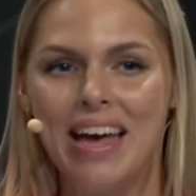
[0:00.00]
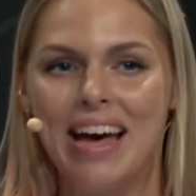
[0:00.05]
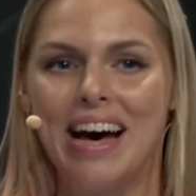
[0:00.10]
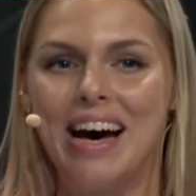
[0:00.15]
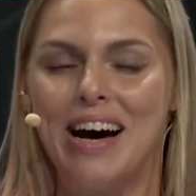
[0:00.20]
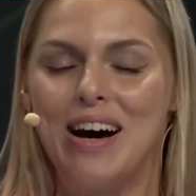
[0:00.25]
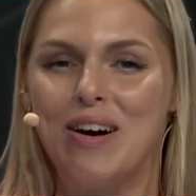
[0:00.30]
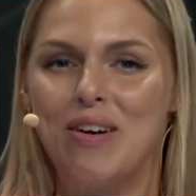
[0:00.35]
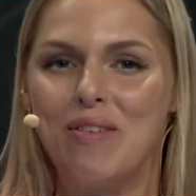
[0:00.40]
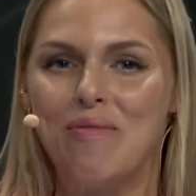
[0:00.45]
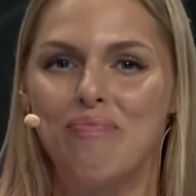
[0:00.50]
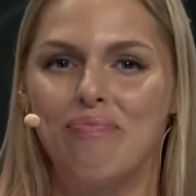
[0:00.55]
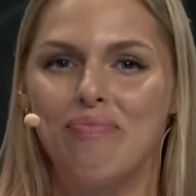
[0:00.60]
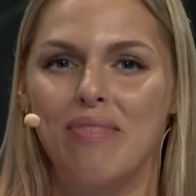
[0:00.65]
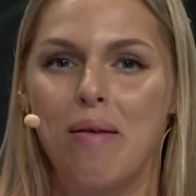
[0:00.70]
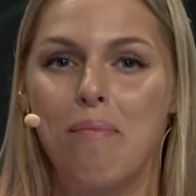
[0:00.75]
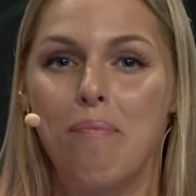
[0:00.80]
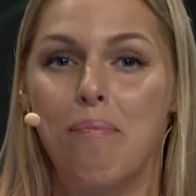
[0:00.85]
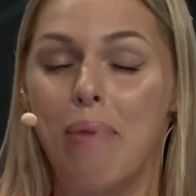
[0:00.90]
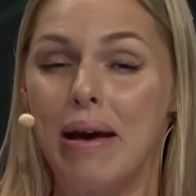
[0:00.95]

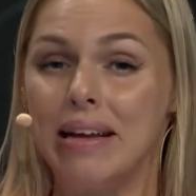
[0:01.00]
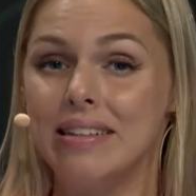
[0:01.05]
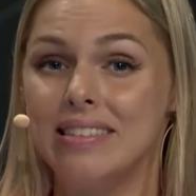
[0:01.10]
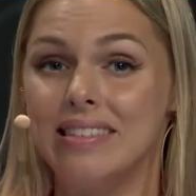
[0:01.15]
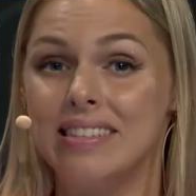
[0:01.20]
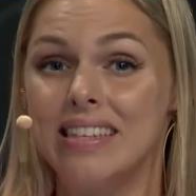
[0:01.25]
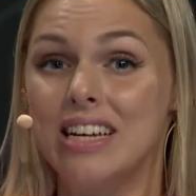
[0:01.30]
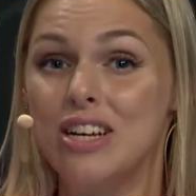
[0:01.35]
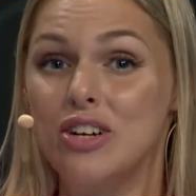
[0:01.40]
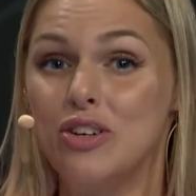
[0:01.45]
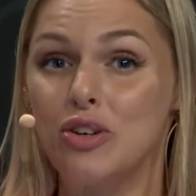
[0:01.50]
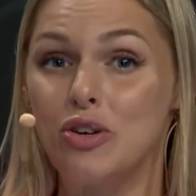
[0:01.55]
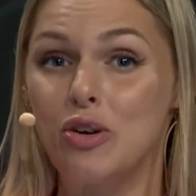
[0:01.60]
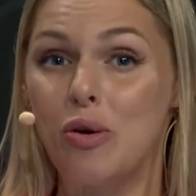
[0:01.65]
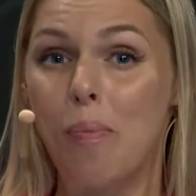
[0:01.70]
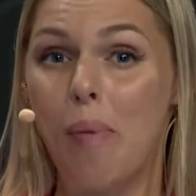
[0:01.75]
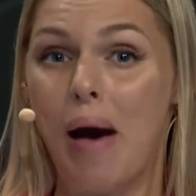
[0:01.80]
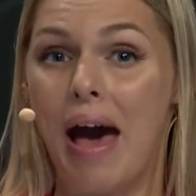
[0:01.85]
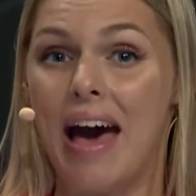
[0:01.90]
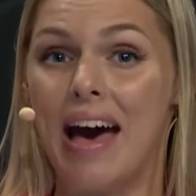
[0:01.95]
Betsson
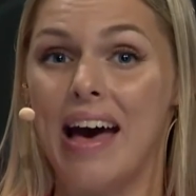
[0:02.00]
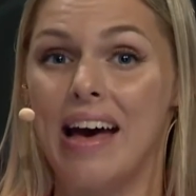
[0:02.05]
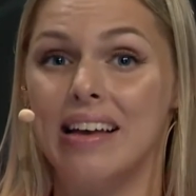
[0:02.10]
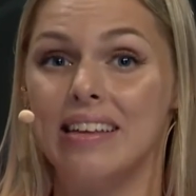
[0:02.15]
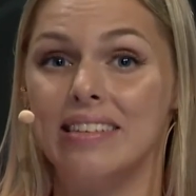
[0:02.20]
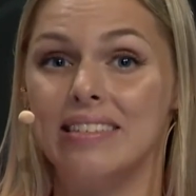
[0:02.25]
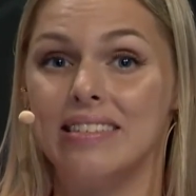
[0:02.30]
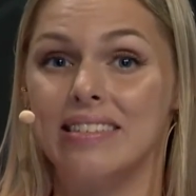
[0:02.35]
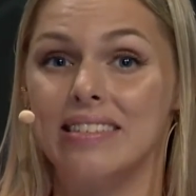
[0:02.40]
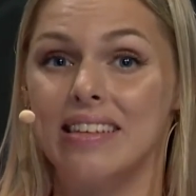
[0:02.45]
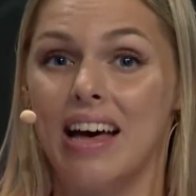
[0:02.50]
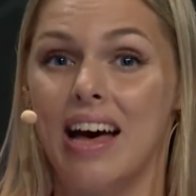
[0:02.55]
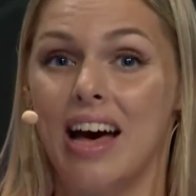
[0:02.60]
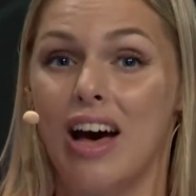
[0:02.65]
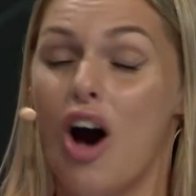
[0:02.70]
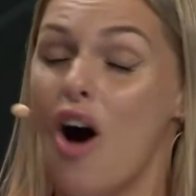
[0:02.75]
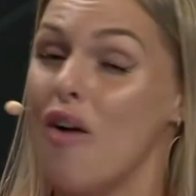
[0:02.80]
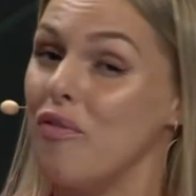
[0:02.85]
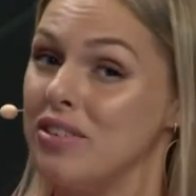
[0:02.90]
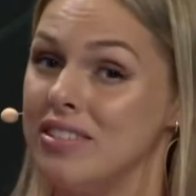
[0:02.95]
Group has
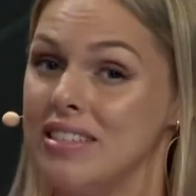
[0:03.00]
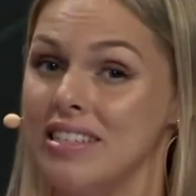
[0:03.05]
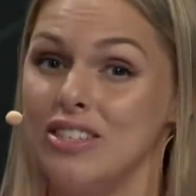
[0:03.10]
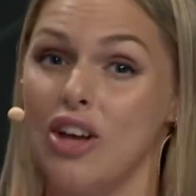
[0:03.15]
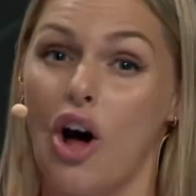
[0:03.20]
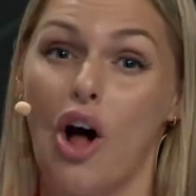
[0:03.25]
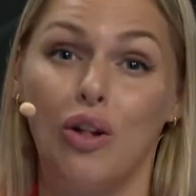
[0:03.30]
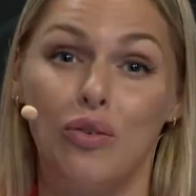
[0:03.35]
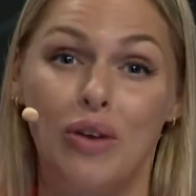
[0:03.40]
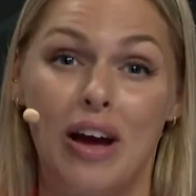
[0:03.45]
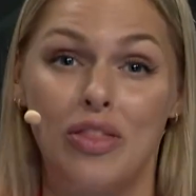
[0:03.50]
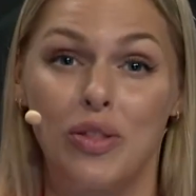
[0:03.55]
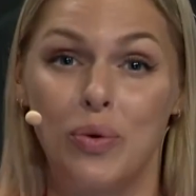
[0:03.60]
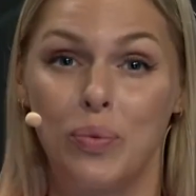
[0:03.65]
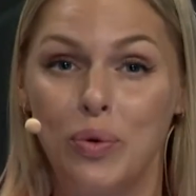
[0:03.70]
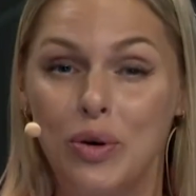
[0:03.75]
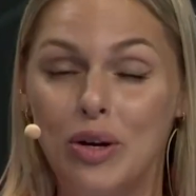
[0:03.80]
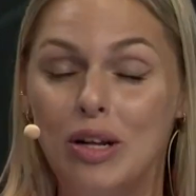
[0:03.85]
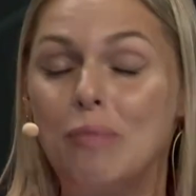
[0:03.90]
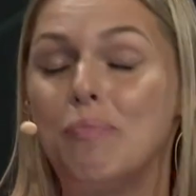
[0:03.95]
offices all around the
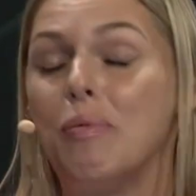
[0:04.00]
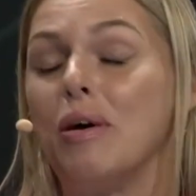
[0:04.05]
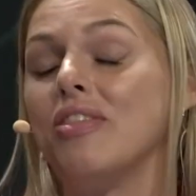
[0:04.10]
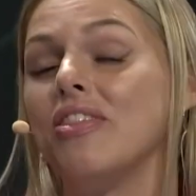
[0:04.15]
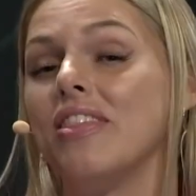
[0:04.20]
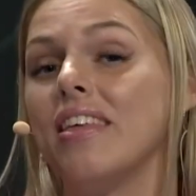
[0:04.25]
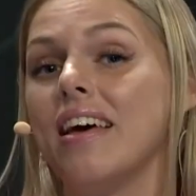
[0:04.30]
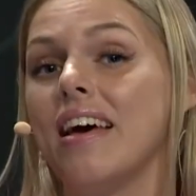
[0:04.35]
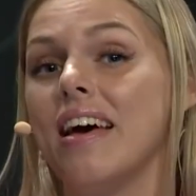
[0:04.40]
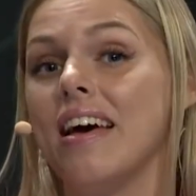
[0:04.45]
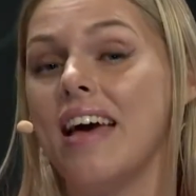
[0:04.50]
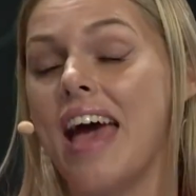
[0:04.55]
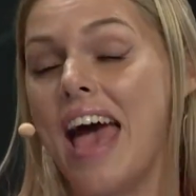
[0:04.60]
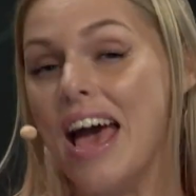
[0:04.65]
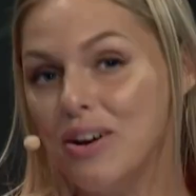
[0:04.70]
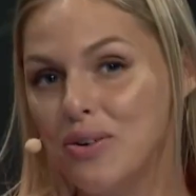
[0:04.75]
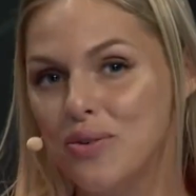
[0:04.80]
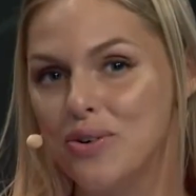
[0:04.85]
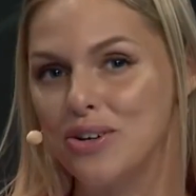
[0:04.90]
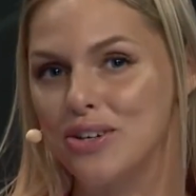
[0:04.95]
world, but the
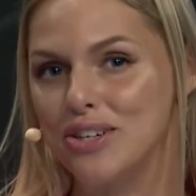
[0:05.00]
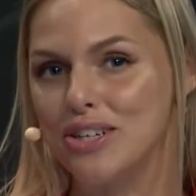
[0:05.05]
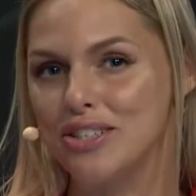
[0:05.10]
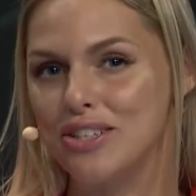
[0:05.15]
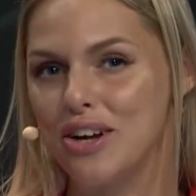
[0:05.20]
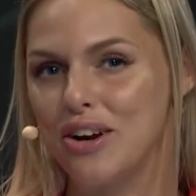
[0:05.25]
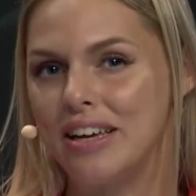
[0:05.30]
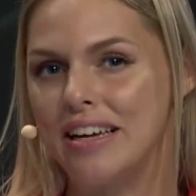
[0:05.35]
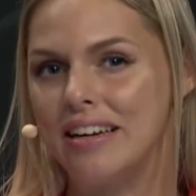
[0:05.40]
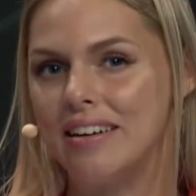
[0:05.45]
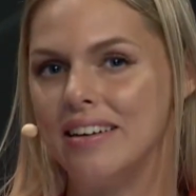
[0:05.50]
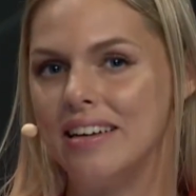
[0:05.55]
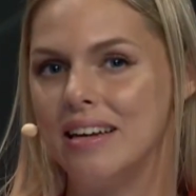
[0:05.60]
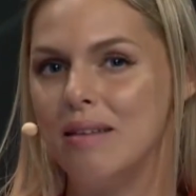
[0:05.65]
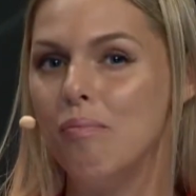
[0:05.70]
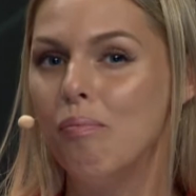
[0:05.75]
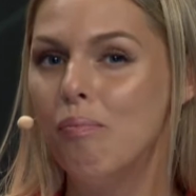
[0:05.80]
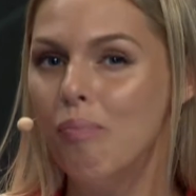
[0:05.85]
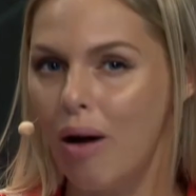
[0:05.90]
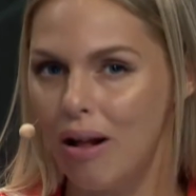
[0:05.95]
headquarters are here
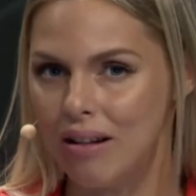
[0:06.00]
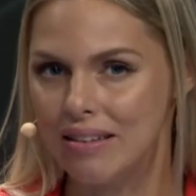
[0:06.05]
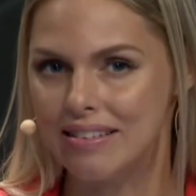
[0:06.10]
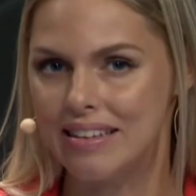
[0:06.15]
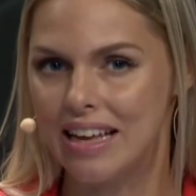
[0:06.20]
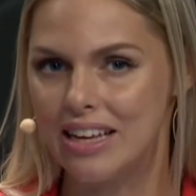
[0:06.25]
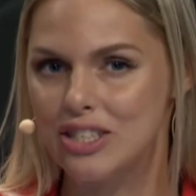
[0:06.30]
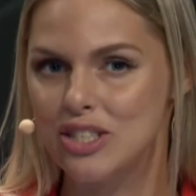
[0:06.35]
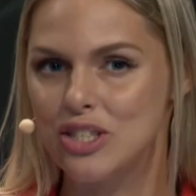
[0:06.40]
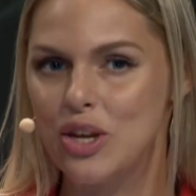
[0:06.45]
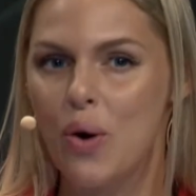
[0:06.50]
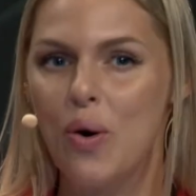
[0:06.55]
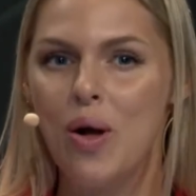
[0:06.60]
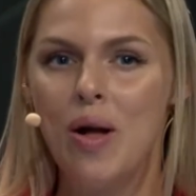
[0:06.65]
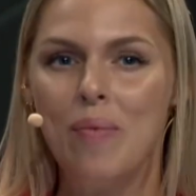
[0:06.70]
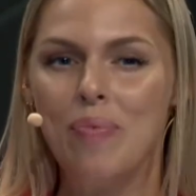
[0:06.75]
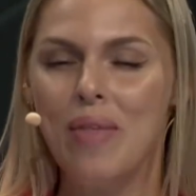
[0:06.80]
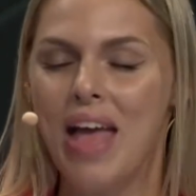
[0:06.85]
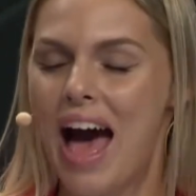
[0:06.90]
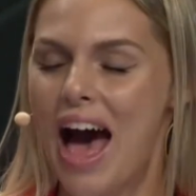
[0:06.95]
in Malta. So
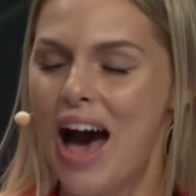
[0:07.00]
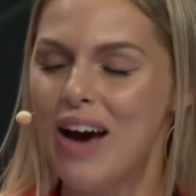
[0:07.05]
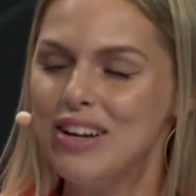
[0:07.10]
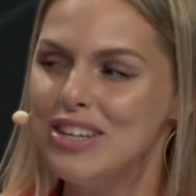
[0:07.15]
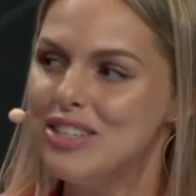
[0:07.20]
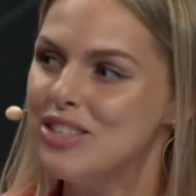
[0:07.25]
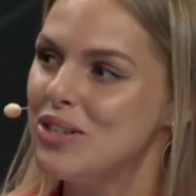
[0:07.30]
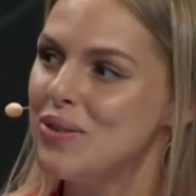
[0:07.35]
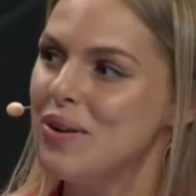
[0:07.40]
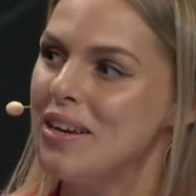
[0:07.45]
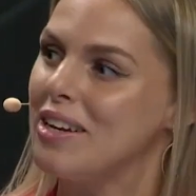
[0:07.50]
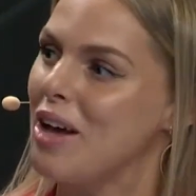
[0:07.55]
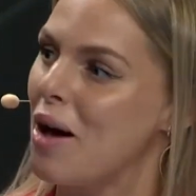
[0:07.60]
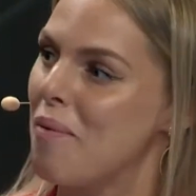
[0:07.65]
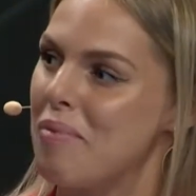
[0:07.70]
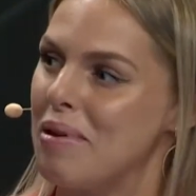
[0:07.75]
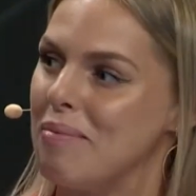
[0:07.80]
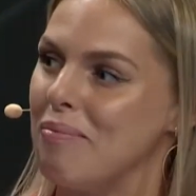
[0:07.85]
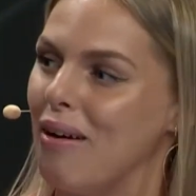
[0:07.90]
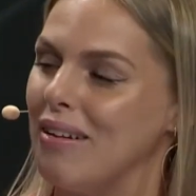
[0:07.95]
how did you end
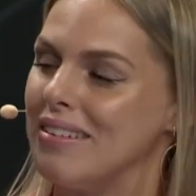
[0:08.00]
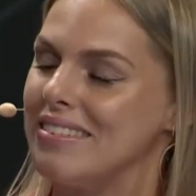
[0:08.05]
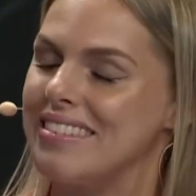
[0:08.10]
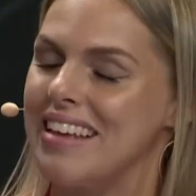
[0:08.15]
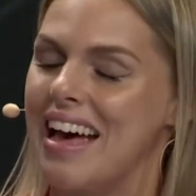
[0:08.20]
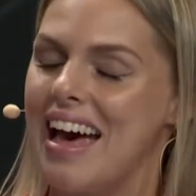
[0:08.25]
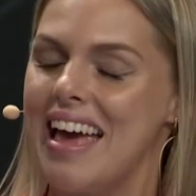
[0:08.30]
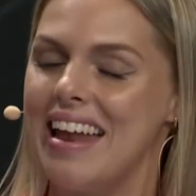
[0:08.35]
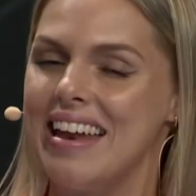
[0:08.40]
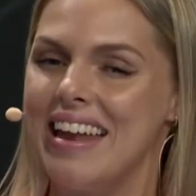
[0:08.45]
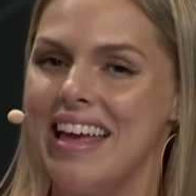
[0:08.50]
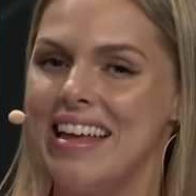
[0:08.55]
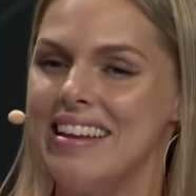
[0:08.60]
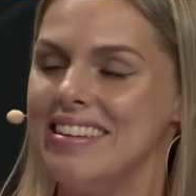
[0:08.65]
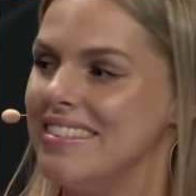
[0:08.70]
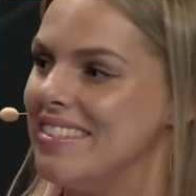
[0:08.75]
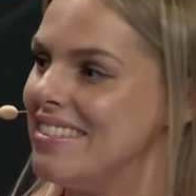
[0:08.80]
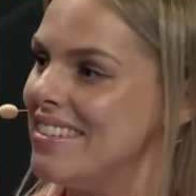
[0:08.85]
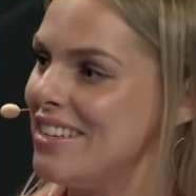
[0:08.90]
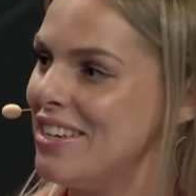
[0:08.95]
up in Malta,
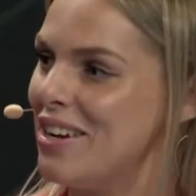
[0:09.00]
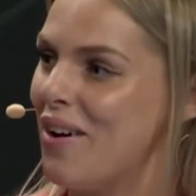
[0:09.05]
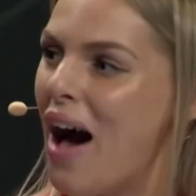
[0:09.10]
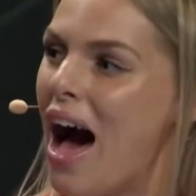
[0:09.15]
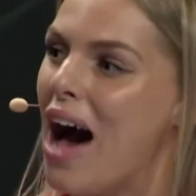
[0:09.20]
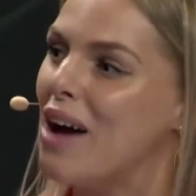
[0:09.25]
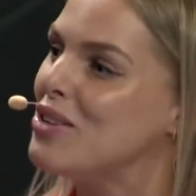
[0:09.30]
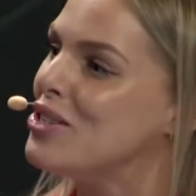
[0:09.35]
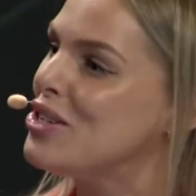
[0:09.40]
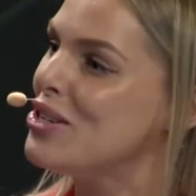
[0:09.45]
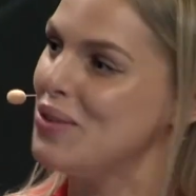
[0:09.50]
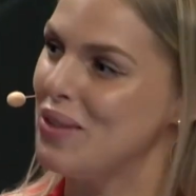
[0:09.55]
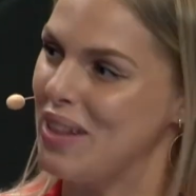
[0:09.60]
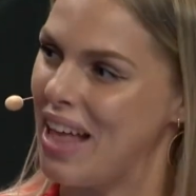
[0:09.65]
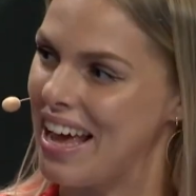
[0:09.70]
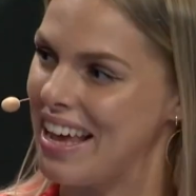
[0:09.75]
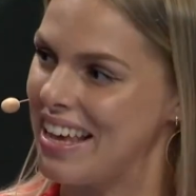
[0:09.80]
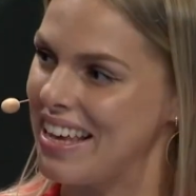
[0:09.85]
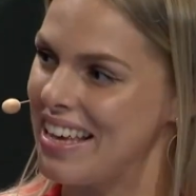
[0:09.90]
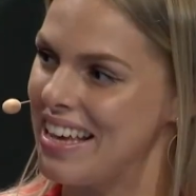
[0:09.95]
and how do you
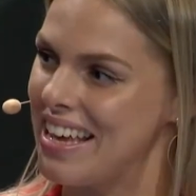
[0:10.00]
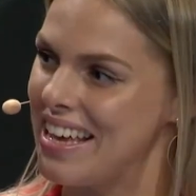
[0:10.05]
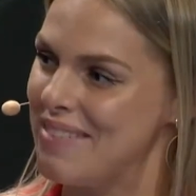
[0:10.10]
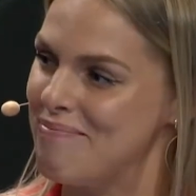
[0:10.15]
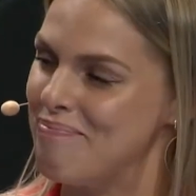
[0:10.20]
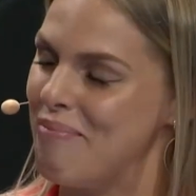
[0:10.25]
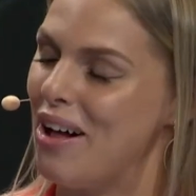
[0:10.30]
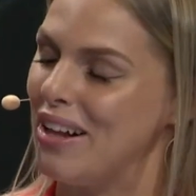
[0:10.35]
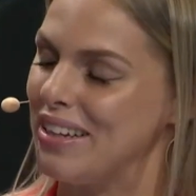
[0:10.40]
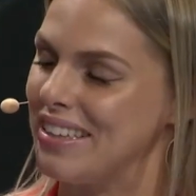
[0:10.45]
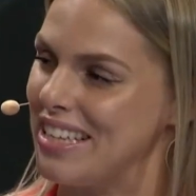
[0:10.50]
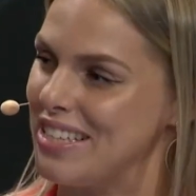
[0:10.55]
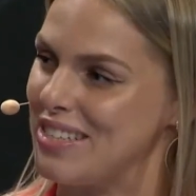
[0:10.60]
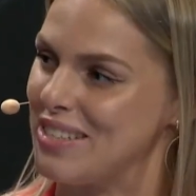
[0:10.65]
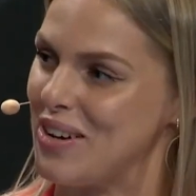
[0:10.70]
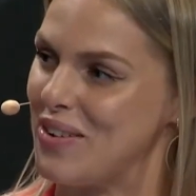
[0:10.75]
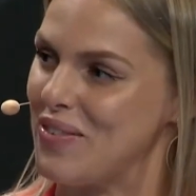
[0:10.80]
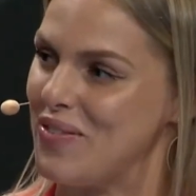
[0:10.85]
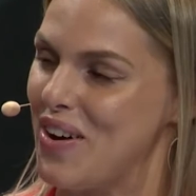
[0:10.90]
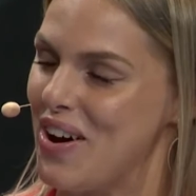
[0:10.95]
like Malta
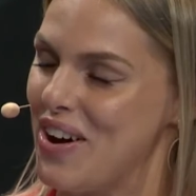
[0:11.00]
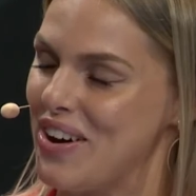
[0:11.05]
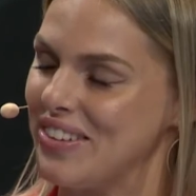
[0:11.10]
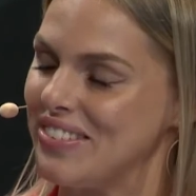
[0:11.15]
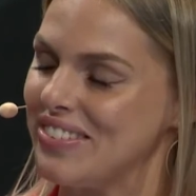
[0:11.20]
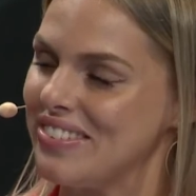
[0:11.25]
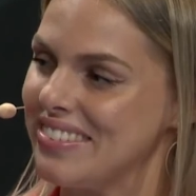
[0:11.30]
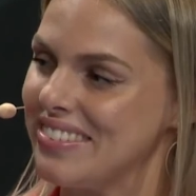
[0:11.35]
so far?